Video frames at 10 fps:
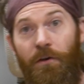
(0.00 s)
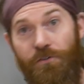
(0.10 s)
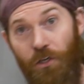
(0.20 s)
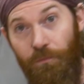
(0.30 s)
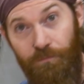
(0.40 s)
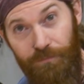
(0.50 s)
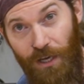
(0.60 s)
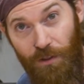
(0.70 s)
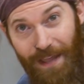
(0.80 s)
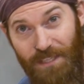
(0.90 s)
So,
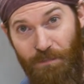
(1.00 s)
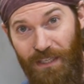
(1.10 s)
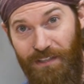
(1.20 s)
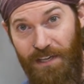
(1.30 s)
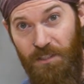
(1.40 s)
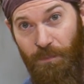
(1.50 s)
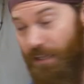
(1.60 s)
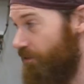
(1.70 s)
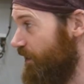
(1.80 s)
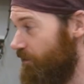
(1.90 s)
now the last big test, big
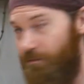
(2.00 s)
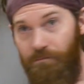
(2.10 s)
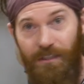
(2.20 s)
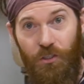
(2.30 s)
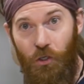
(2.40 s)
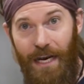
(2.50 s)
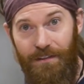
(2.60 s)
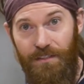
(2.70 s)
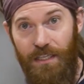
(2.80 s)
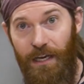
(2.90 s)
thing. Let's crack
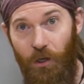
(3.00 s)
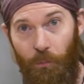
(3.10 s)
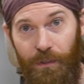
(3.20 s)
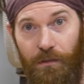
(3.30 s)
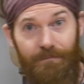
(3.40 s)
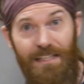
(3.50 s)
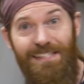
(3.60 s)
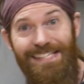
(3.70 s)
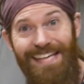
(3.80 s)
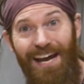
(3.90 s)
this guy open. Let's
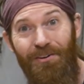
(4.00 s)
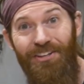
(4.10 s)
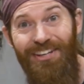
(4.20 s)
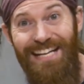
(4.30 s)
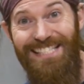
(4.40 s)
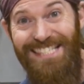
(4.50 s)
see how good it